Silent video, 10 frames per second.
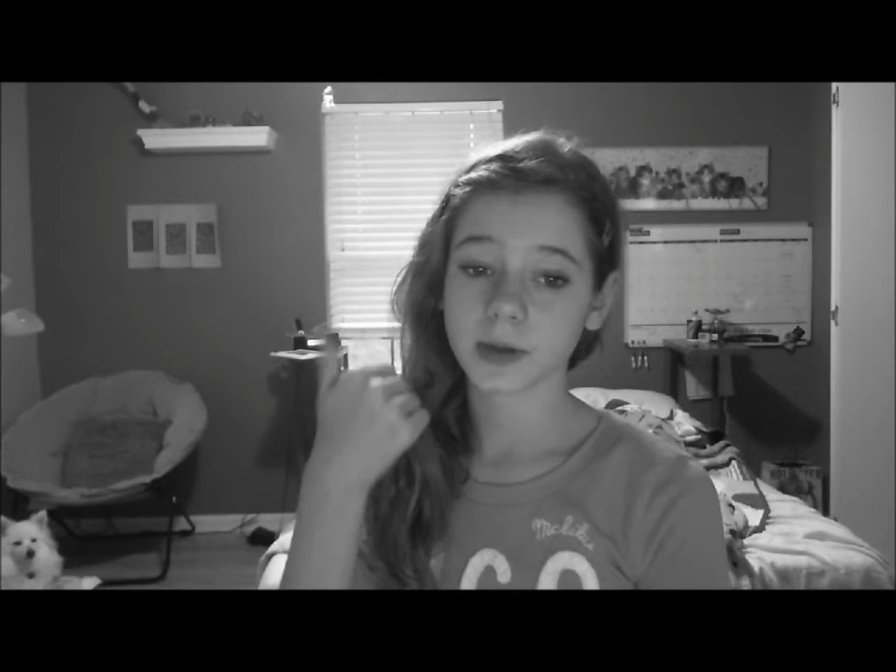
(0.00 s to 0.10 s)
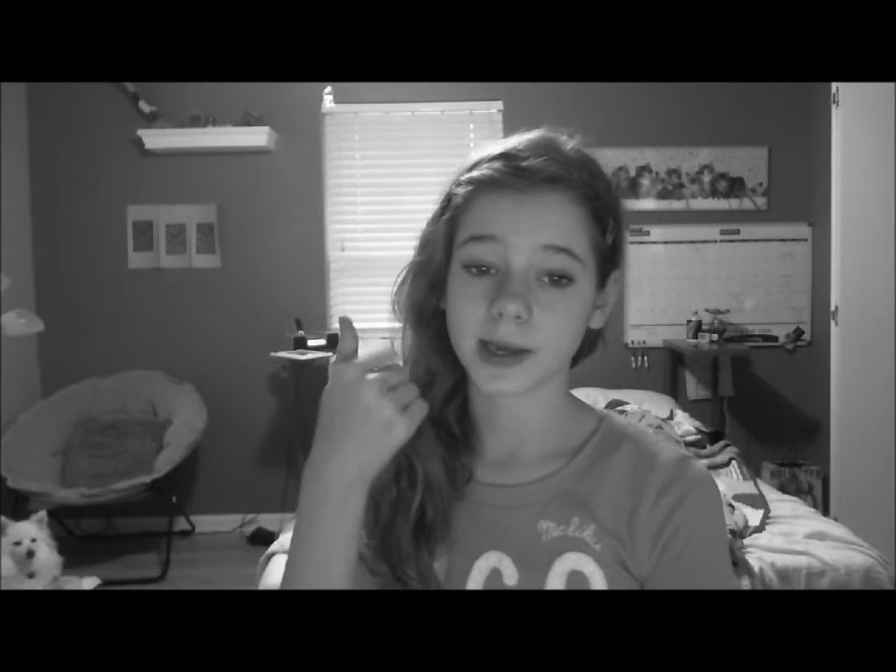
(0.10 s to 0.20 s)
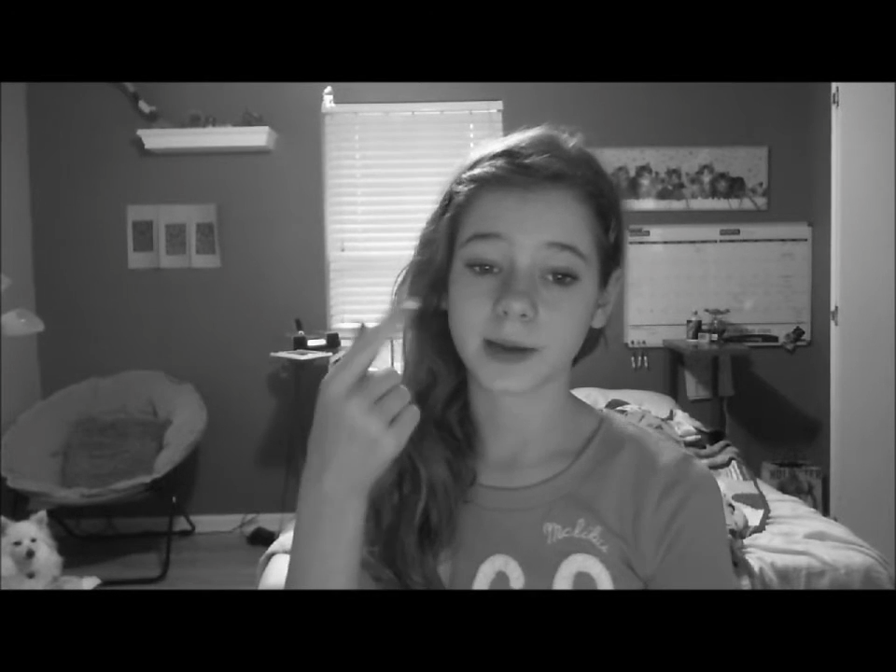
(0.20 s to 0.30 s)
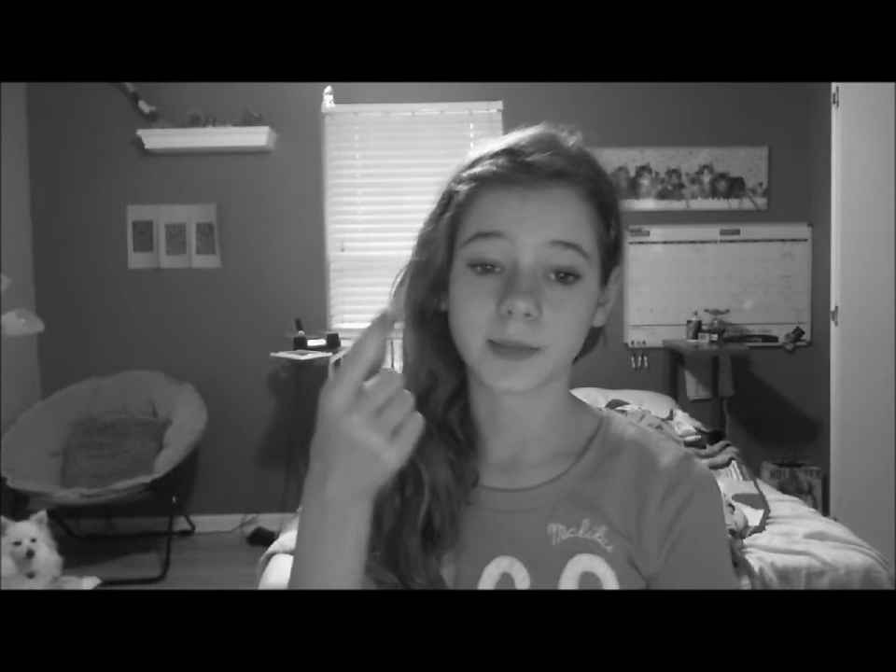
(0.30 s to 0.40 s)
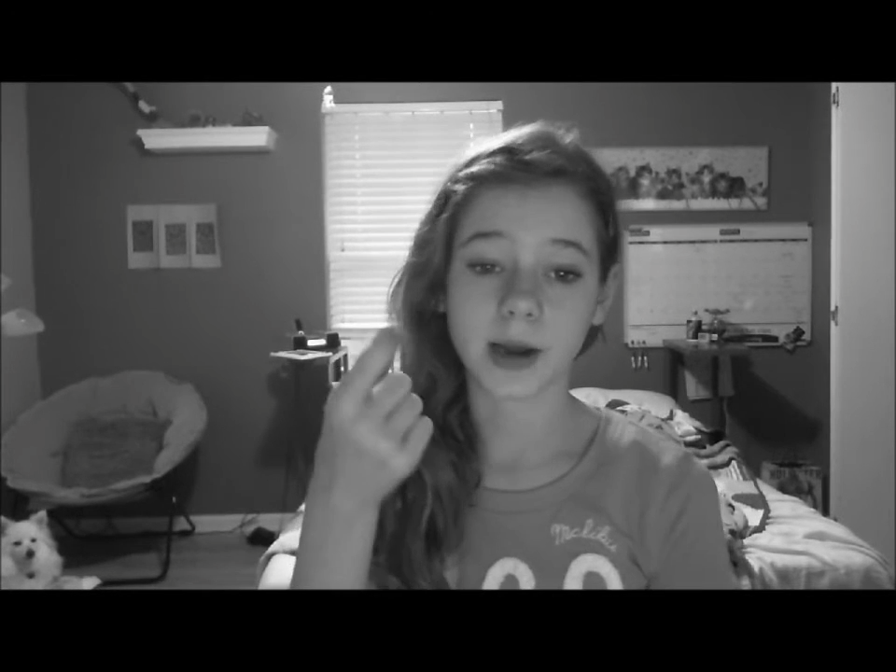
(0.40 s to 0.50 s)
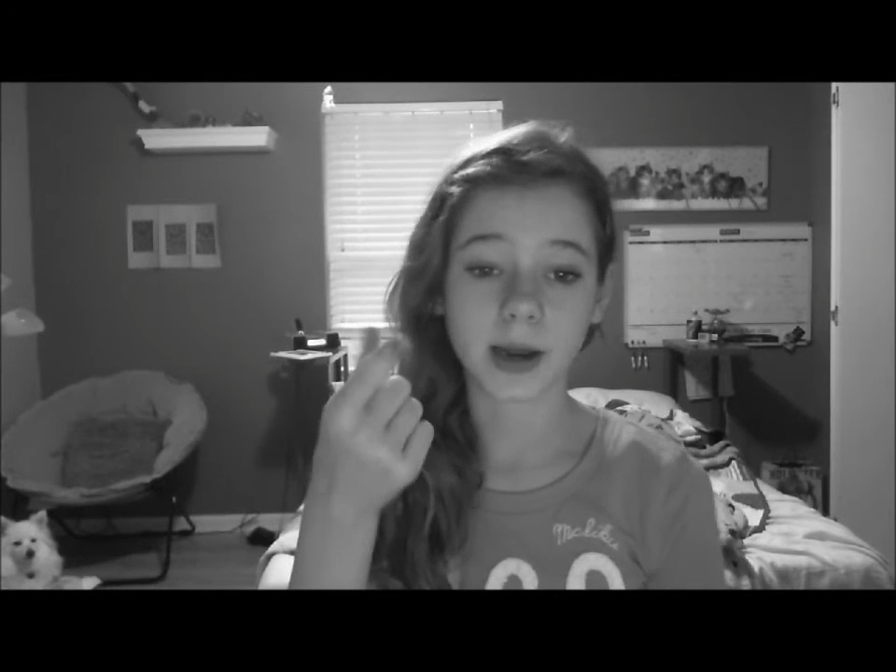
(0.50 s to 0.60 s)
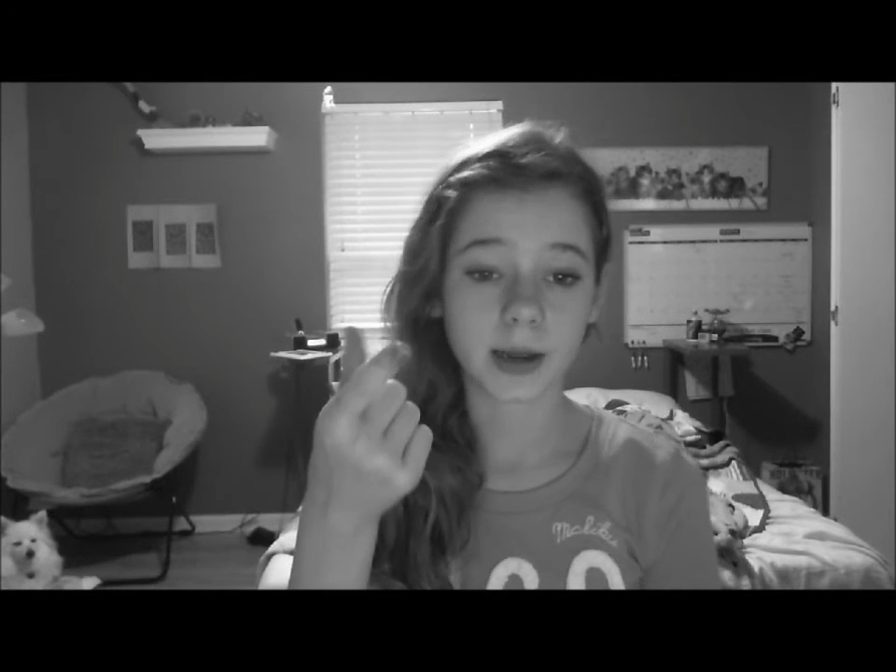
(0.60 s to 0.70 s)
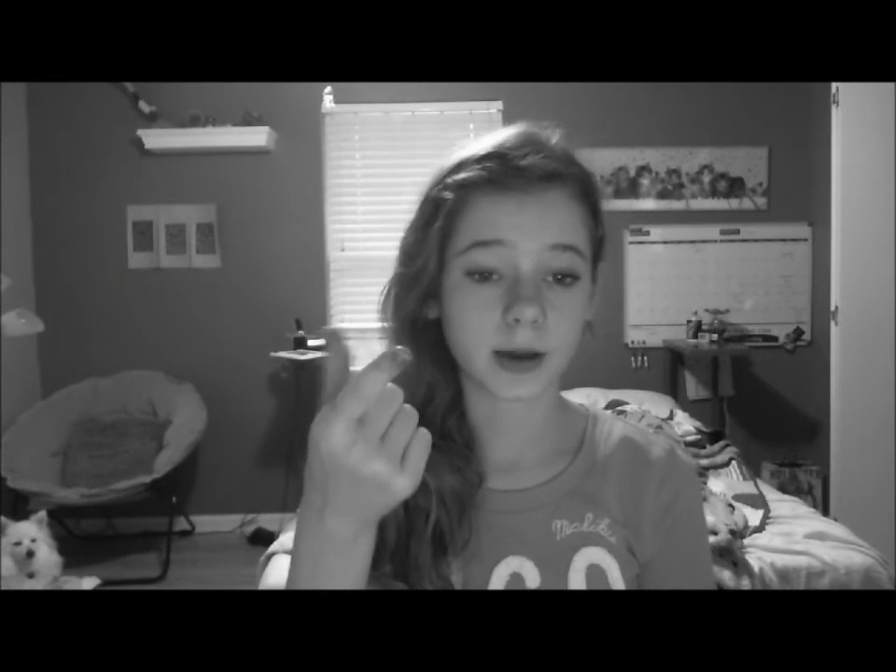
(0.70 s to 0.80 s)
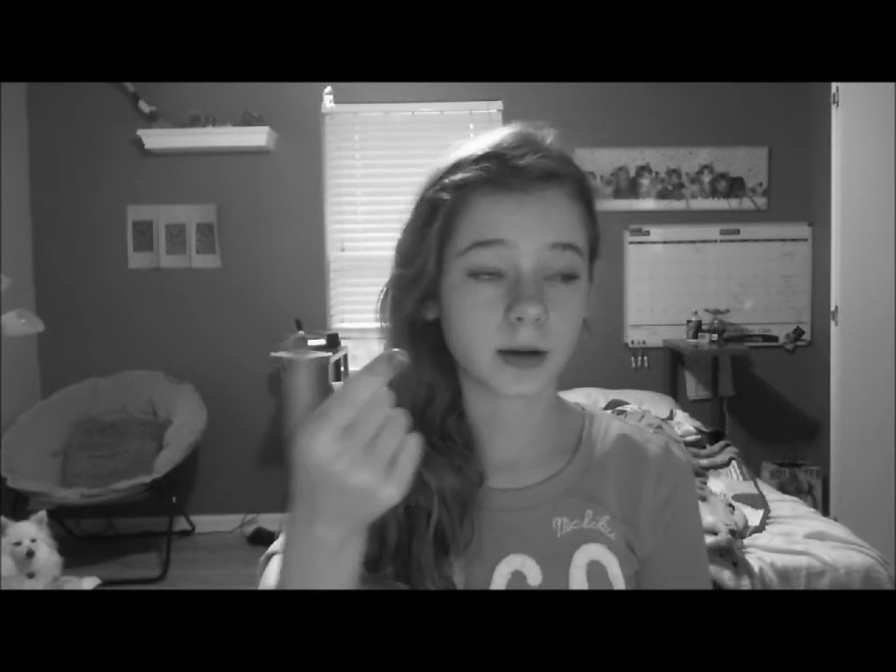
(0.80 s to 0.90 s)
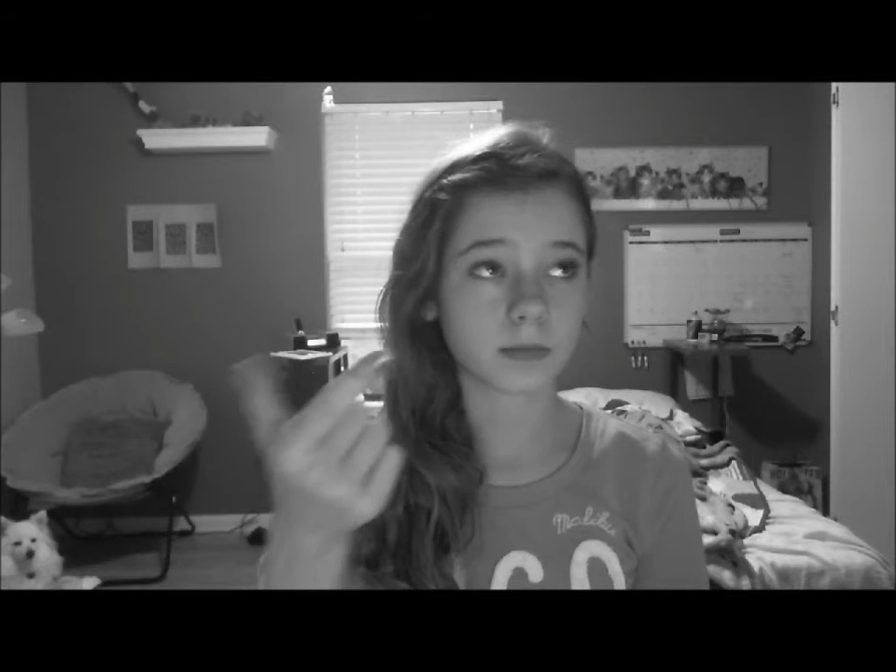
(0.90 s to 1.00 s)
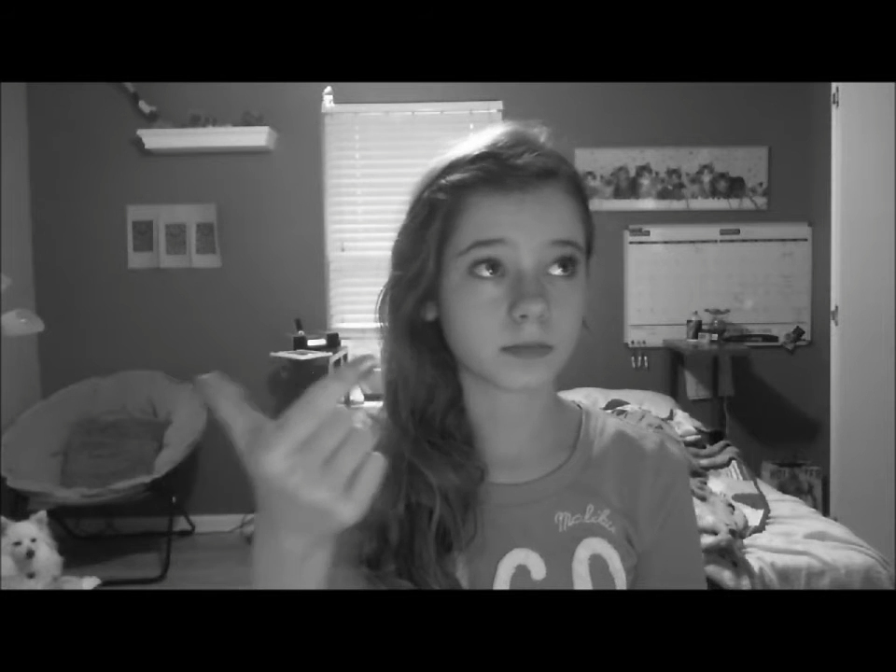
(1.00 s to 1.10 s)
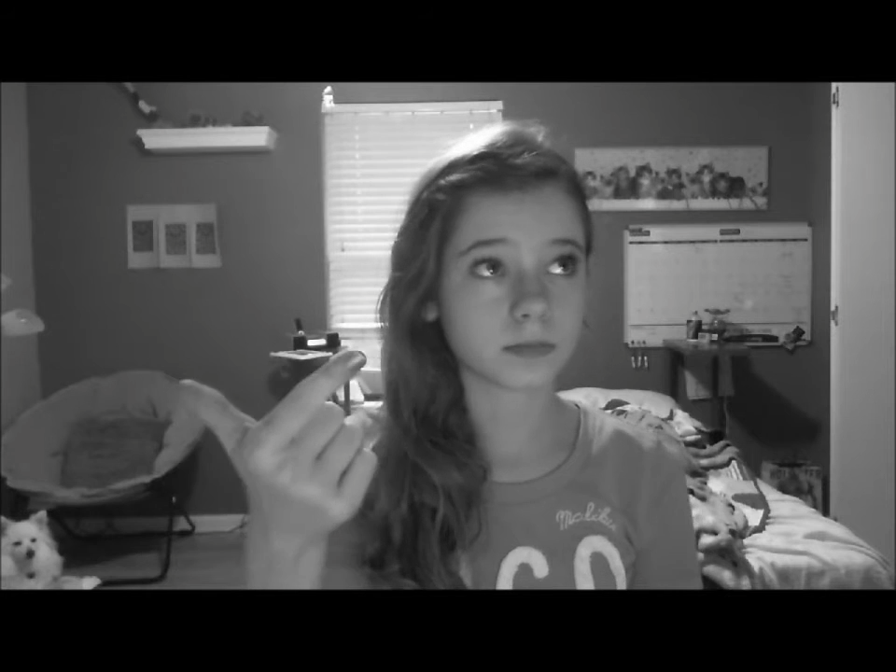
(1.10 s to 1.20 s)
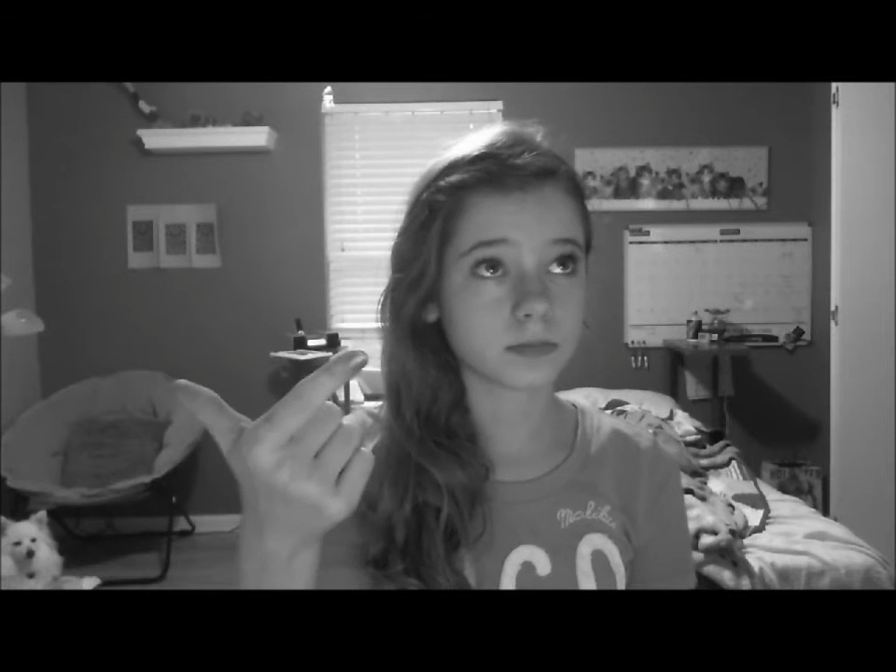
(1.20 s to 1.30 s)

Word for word: and my um,